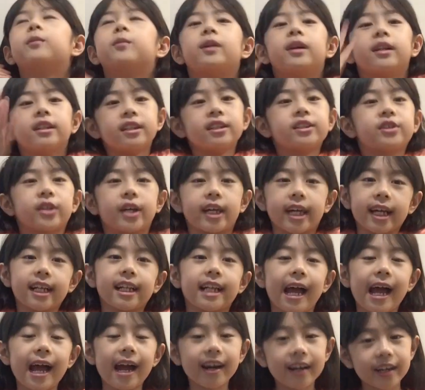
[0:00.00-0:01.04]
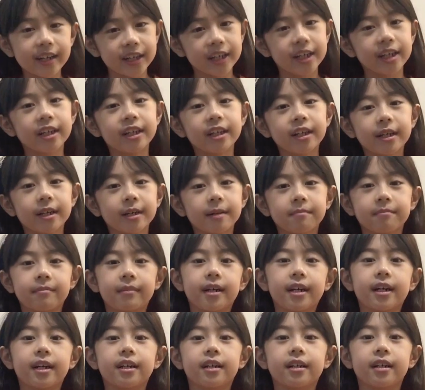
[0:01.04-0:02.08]
he wanted to kill Harry
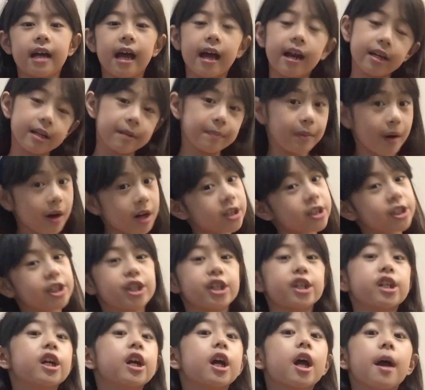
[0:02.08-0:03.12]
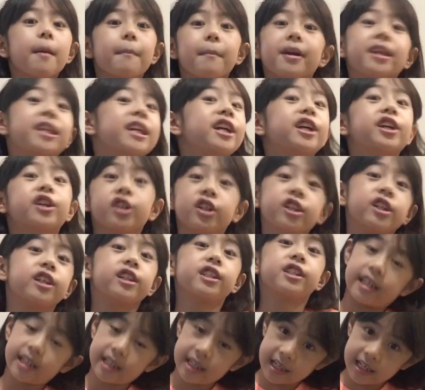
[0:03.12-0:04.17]
Potter, but he
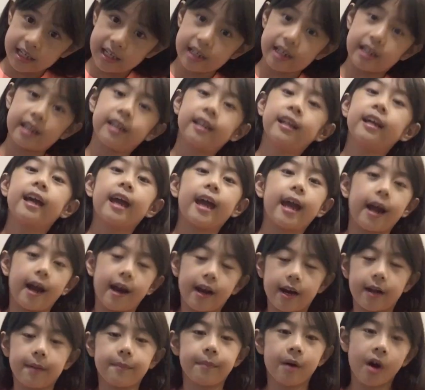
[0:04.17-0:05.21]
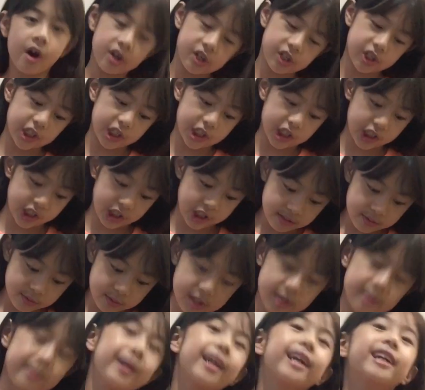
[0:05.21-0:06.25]
couldn't kill Harry Potter,
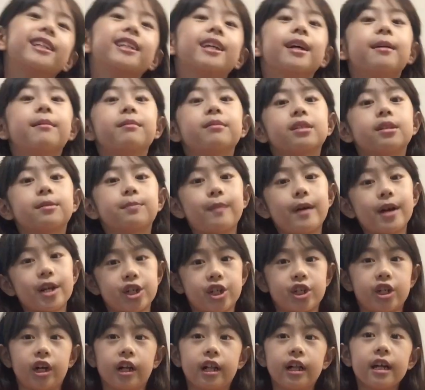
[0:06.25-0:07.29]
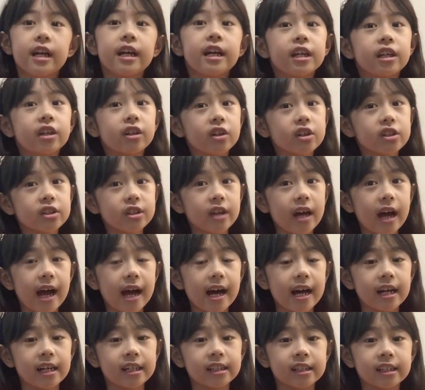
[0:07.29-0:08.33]
which makes him special.
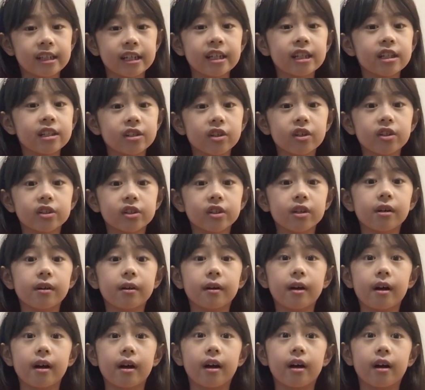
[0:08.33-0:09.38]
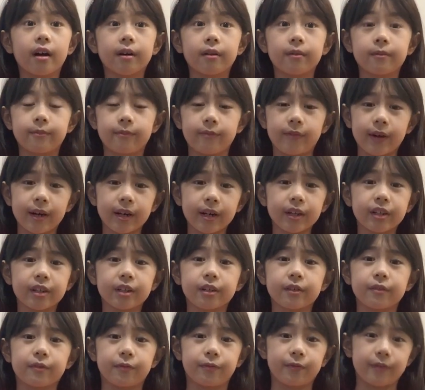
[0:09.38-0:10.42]
He's also a very
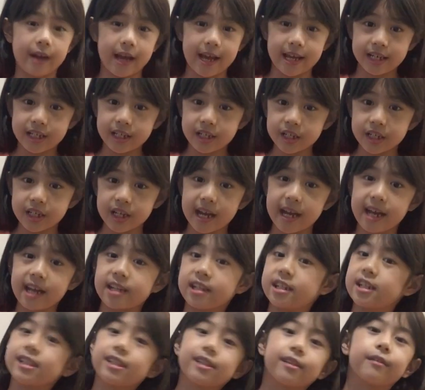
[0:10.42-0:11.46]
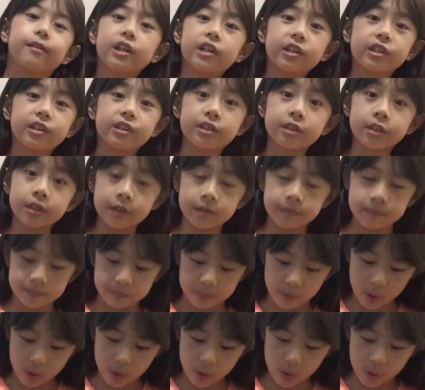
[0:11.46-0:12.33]
good friend, and he's a good